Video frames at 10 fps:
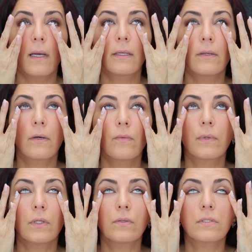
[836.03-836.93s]
I know
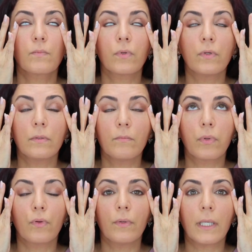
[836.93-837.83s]
we use
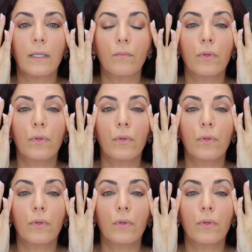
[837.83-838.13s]
Beauty